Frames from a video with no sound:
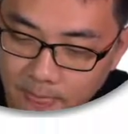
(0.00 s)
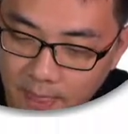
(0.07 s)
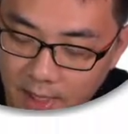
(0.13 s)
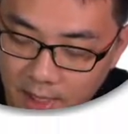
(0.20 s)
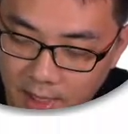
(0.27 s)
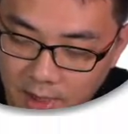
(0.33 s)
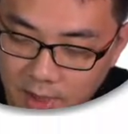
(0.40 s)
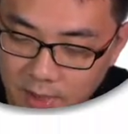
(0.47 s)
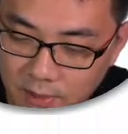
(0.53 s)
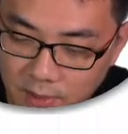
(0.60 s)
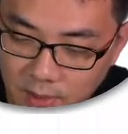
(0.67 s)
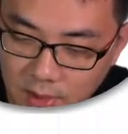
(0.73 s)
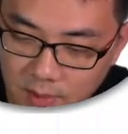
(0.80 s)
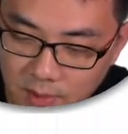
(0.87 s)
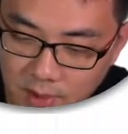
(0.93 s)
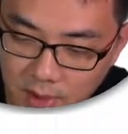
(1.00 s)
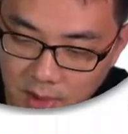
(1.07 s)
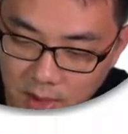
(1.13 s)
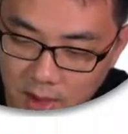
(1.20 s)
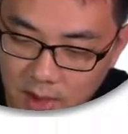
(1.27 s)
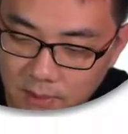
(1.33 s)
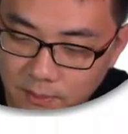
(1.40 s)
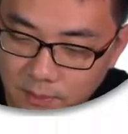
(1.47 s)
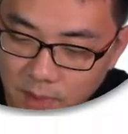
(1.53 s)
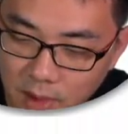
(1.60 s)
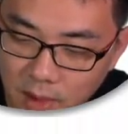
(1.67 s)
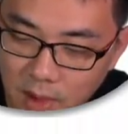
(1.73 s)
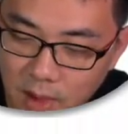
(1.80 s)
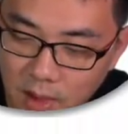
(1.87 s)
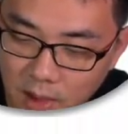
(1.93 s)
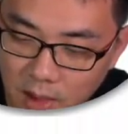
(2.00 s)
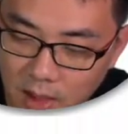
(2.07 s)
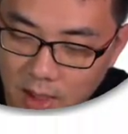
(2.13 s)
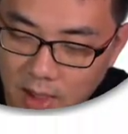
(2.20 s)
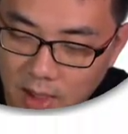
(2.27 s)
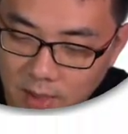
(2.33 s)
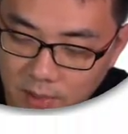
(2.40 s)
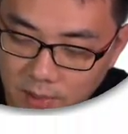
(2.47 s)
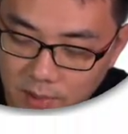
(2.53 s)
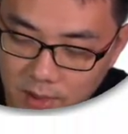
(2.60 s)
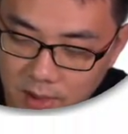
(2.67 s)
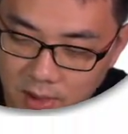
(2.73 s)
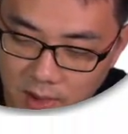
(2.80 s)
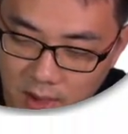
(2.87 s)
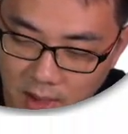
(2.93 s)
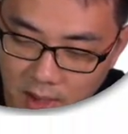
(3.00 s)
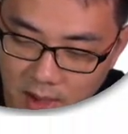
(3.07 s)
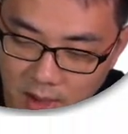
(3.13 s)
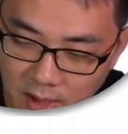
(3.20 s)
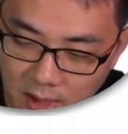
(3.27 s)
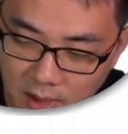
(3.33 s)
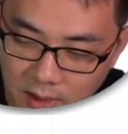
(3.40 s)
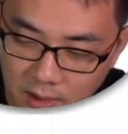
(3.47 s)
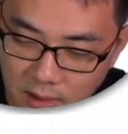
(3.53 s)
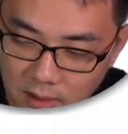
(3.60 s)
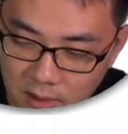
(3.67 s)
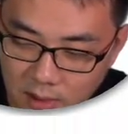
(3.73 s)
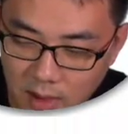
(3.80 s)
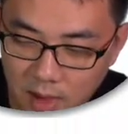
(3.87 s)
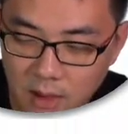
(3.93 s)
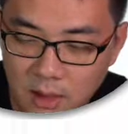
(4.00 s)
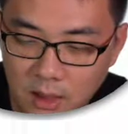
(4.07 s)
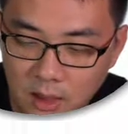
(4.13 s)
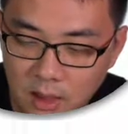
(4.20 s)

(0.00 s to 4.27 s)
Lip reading: and this will just be dx will be just xn, okay?